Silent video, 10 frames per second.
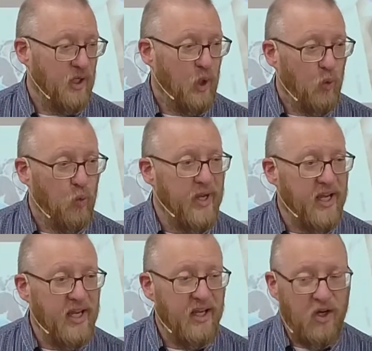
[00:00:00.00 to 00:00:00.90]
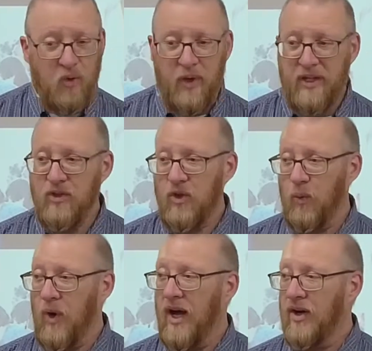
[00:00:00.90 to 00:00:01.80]
We go into the
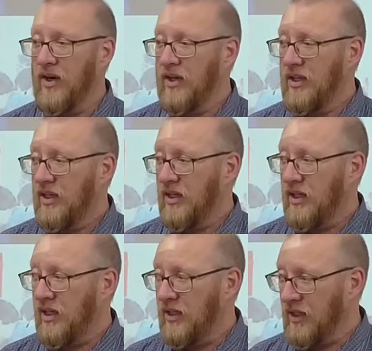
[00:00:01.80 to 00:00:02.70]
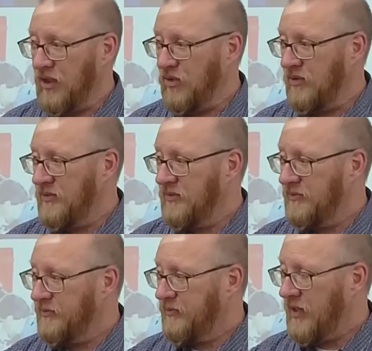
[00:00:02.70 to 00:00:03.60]
water alone,
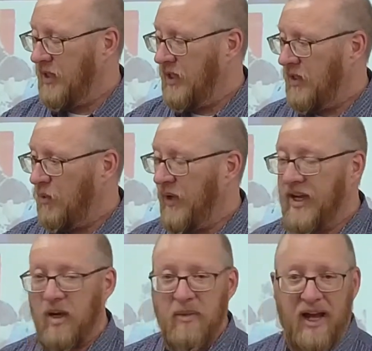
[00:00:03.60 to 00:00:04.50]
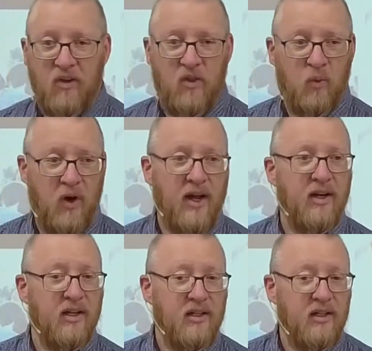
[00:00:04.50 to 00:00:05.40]
we come out of the water
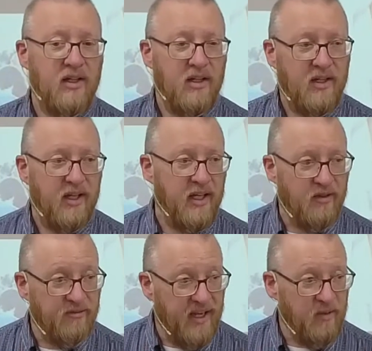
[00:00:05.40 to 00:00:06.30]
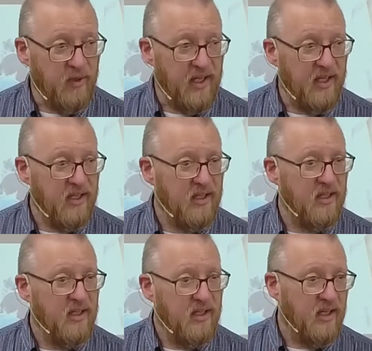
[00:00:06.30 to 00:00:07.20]
in a family,
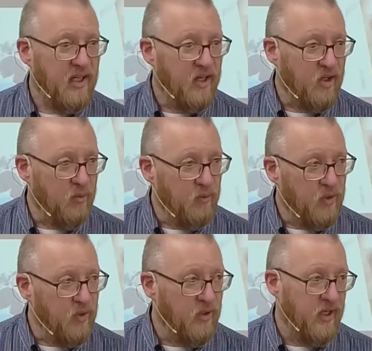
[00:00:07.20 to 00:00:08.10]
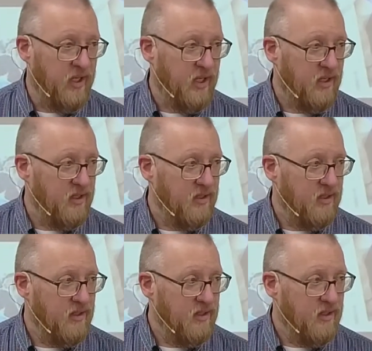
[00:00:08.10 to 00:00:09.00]
in a community
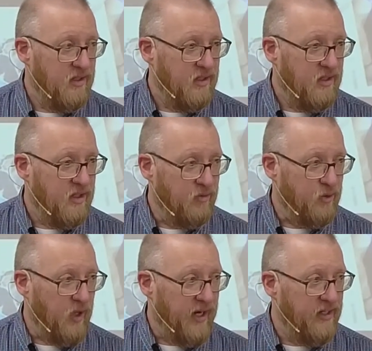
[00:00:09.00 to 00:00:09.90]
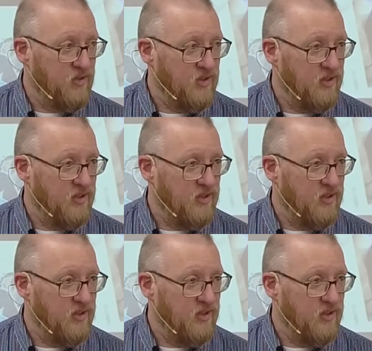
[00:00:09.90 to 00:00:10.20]
of Christ.